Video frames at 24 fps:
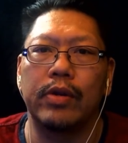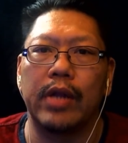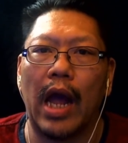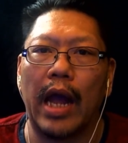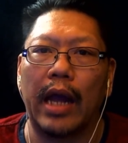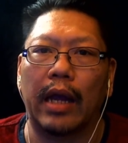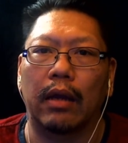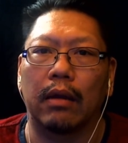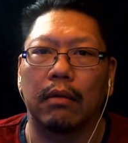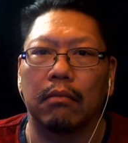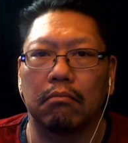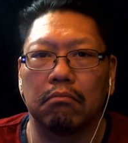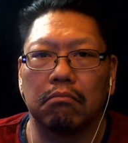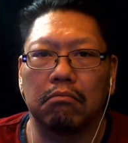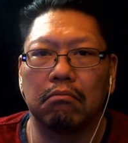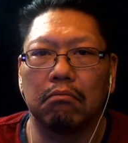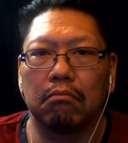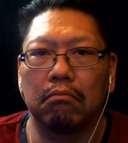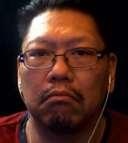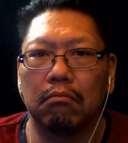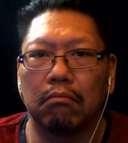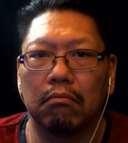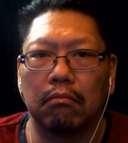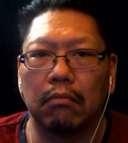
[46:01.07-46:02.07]
tank.
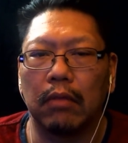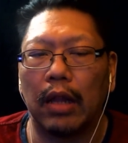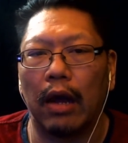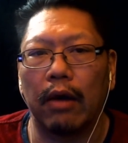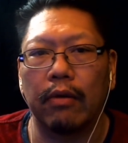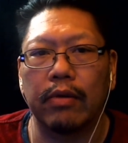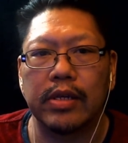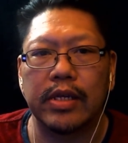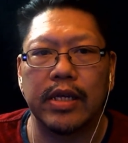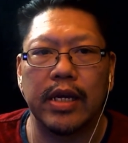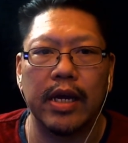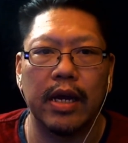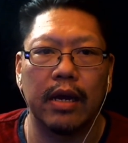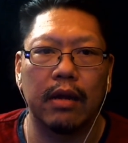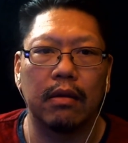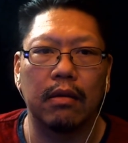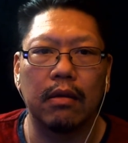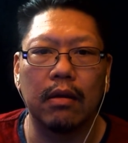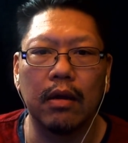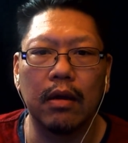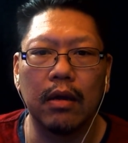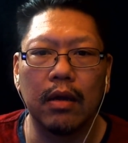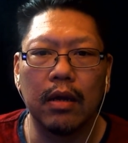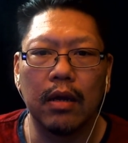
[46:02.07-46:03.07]
That was it.
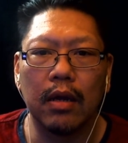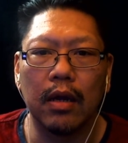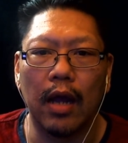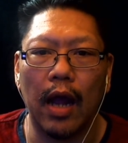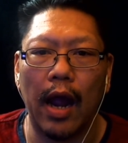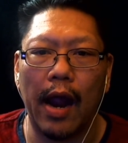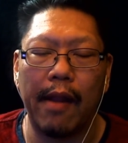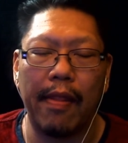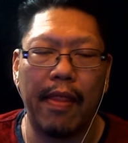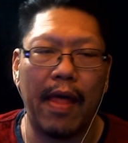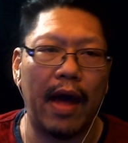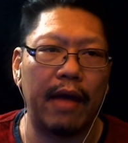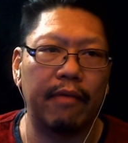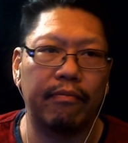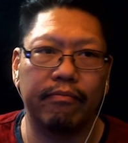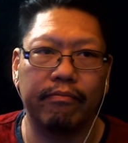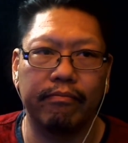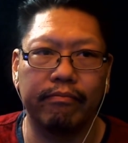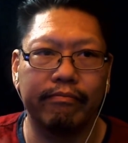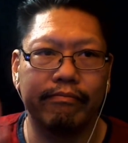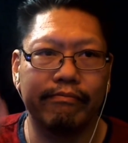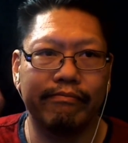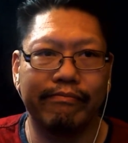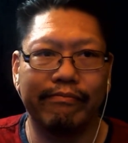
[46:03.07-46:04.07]
And that
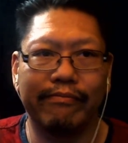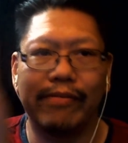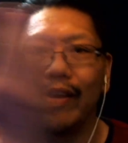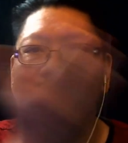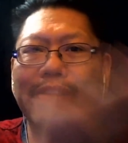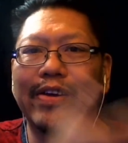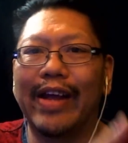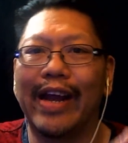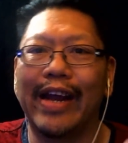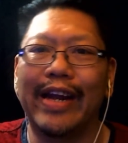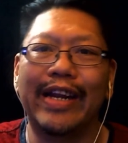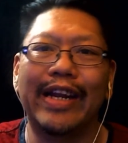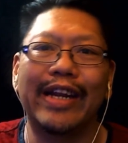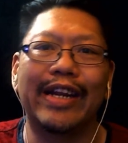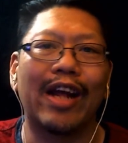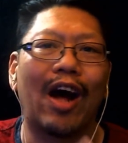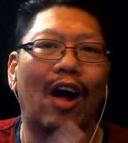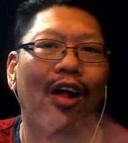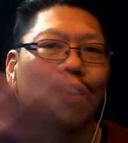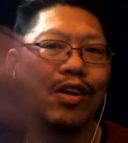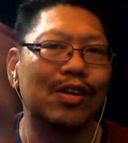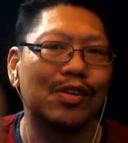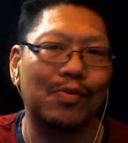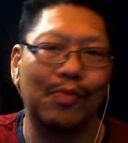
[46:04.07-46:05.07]

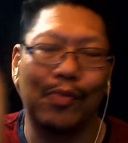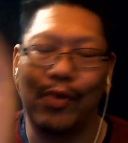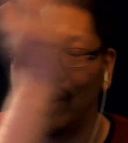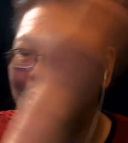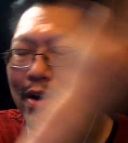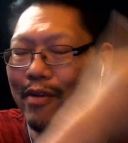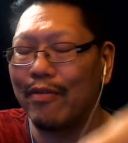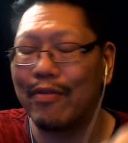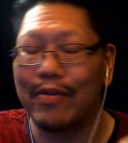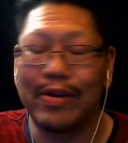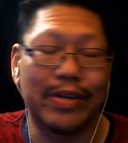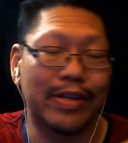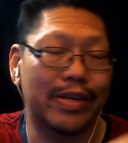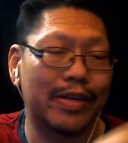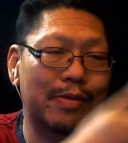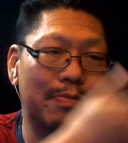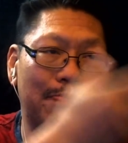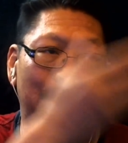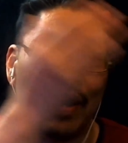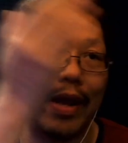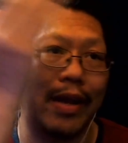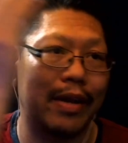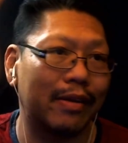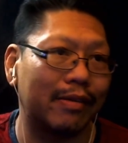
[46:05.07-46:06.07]
$80 or whatever was
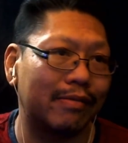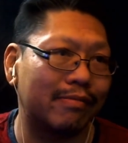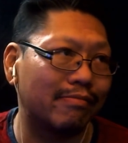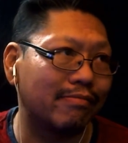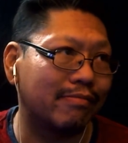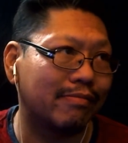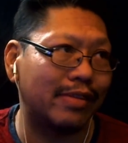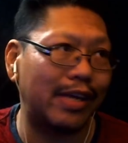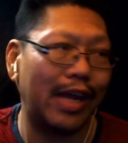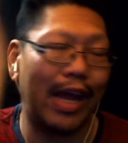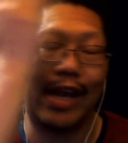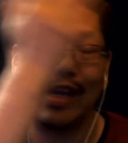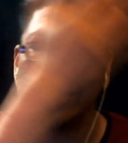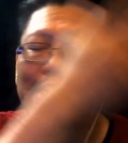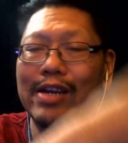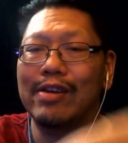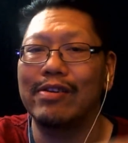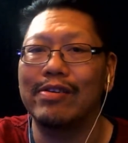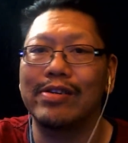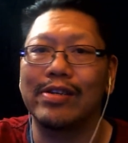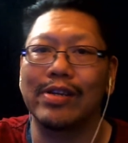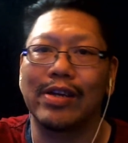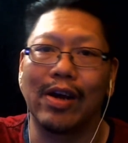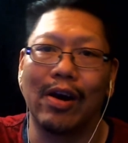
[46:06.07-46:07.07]
spent 10
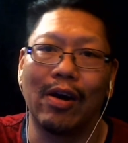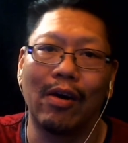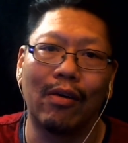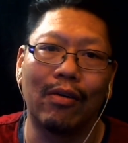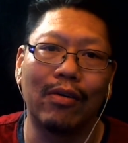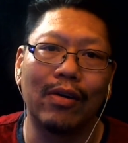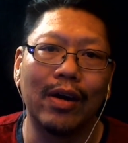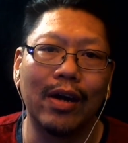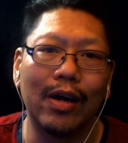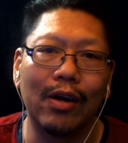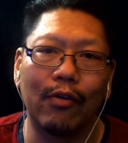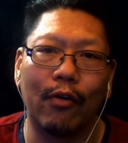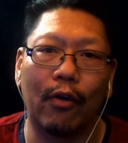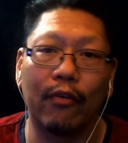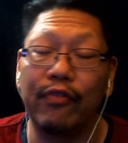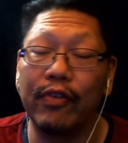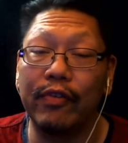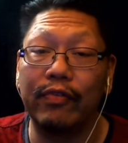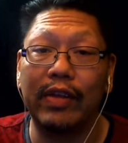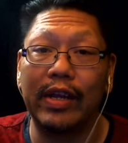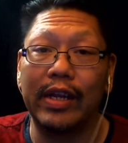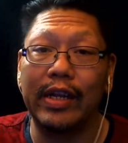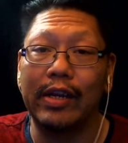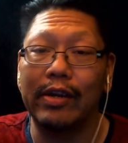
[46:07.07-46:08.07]
years ago or
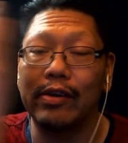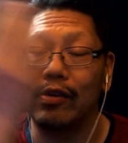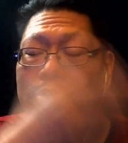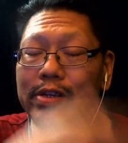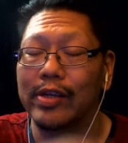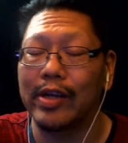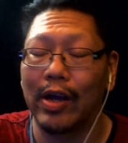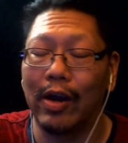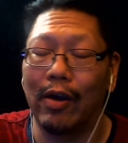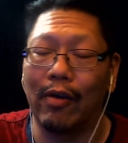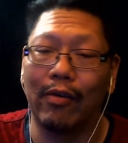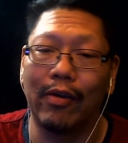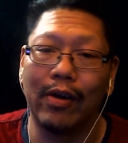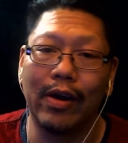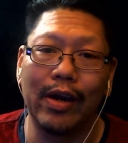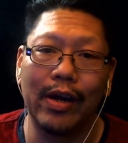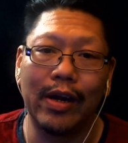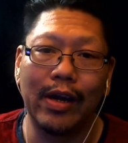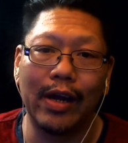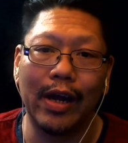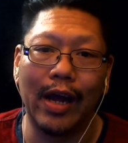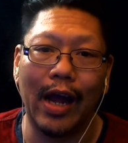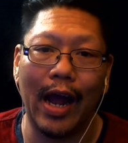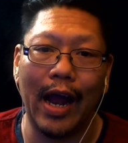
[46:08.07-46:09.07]
15 years ago.
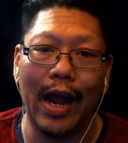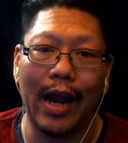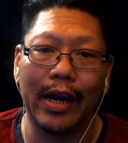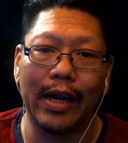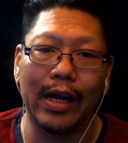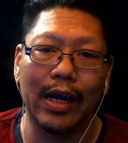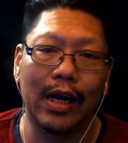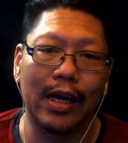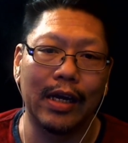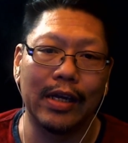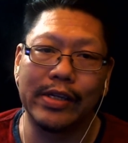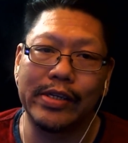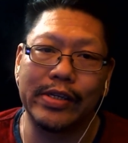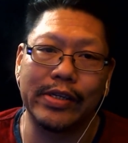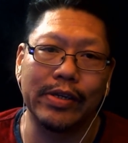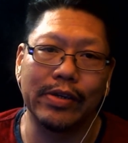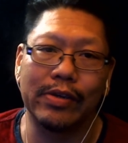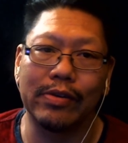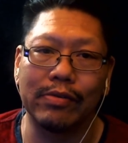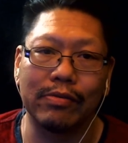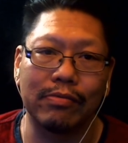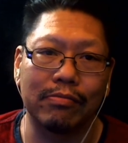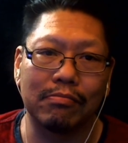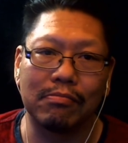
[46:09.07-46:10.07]
And it's
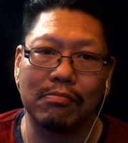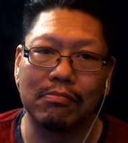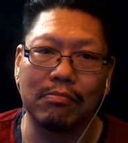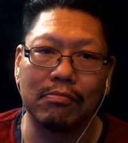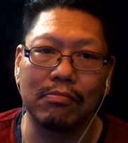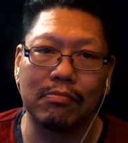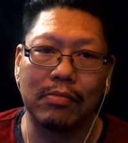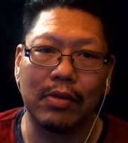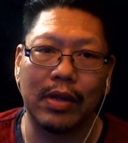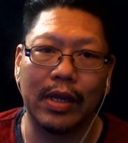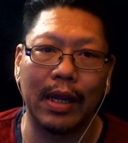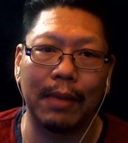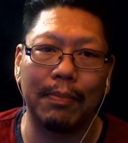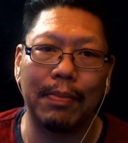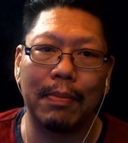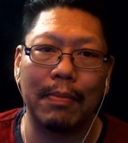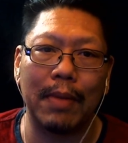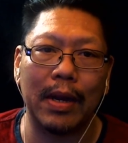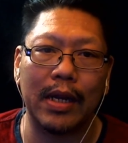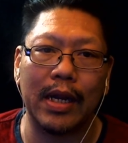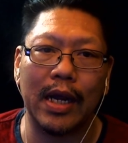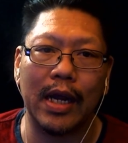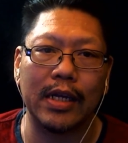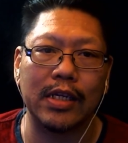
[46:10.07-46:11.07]
still keeping
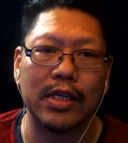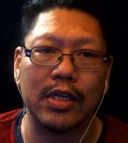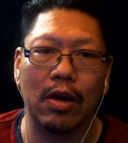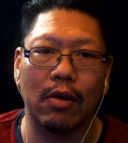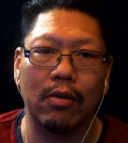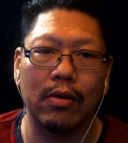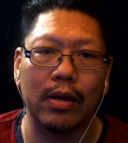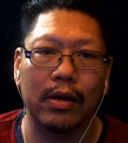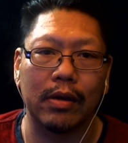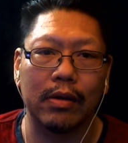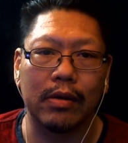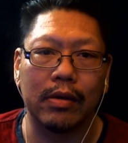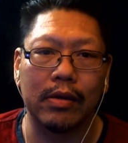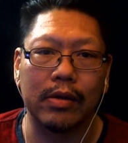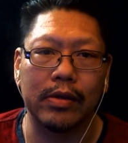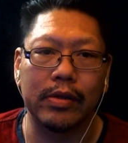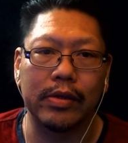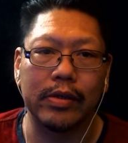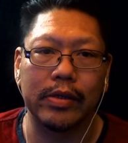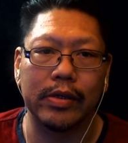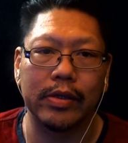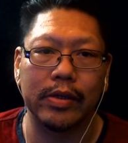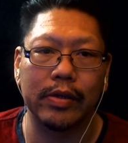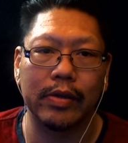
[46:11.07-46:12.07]
my tanks going.
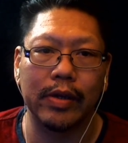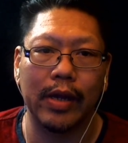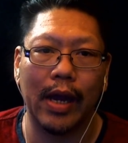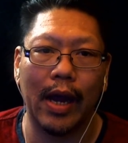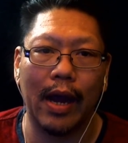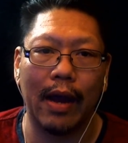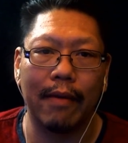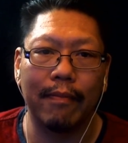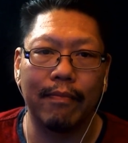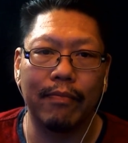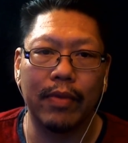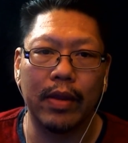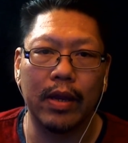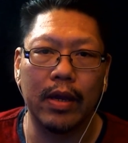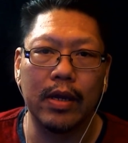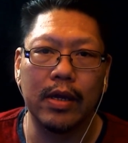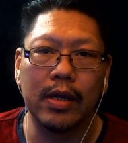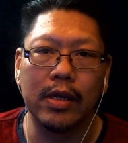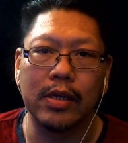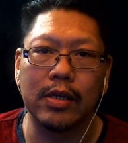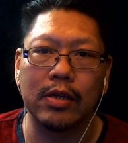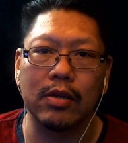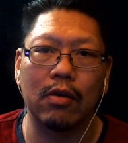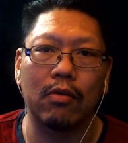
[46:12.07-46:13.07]
So, yeah.
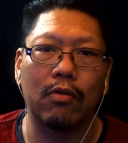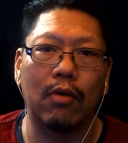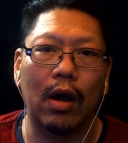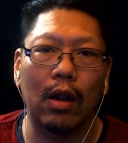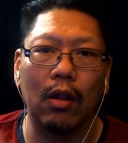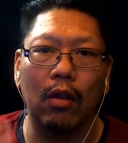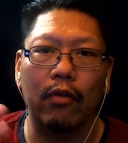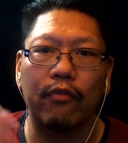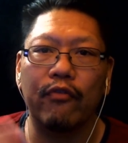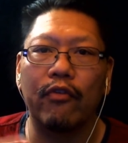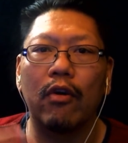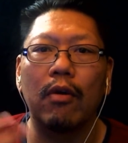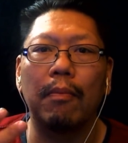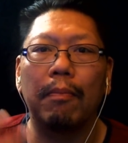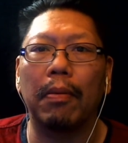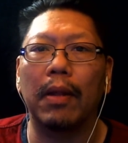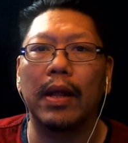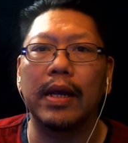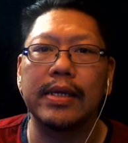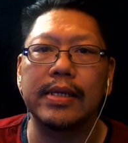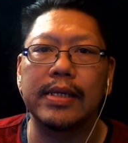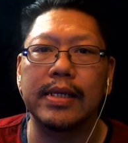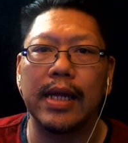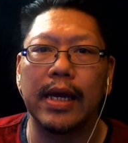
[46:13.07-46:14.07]
So look for a
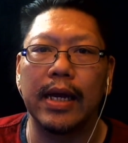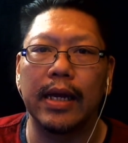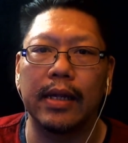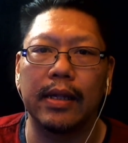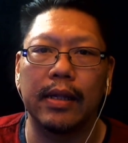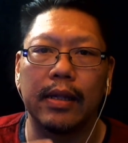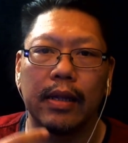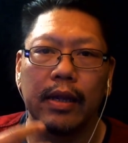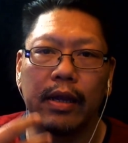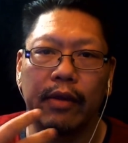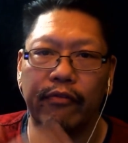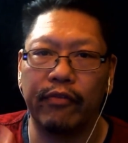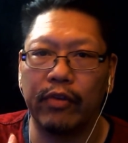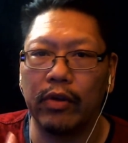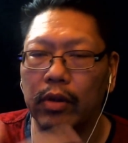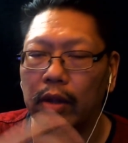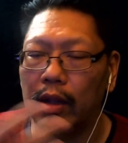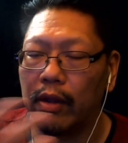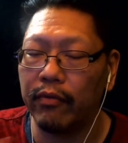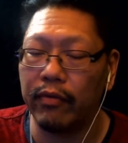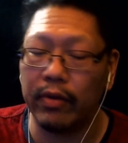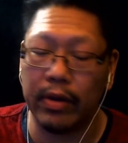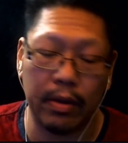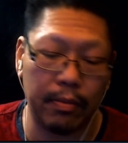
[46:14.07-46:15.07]
place that if you
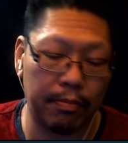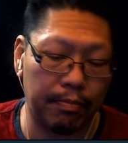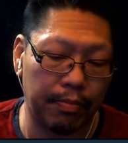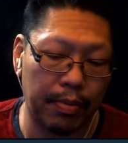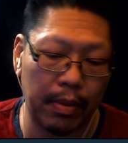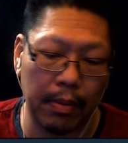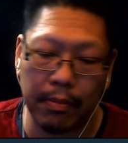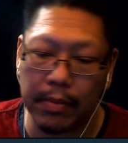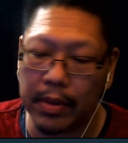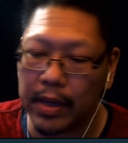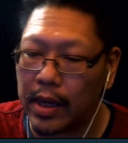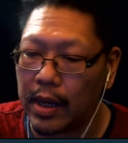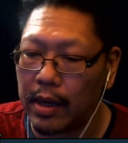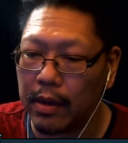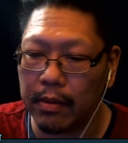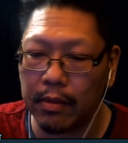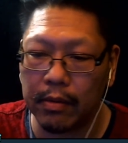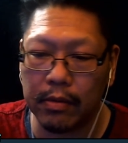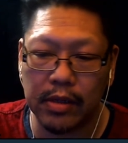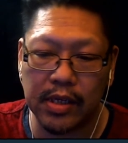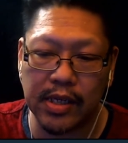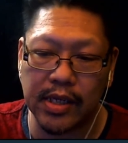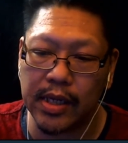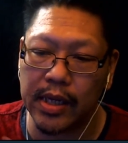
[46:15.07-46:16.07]
live in a permanent
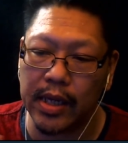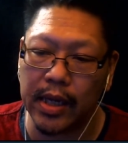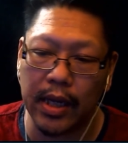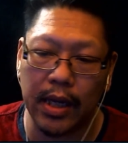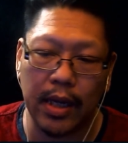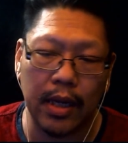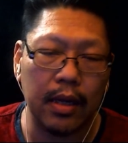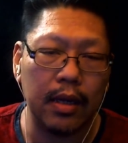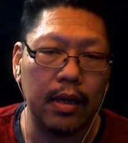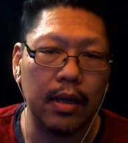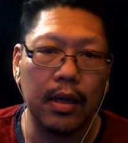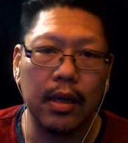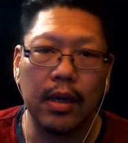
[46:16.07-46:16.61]
city,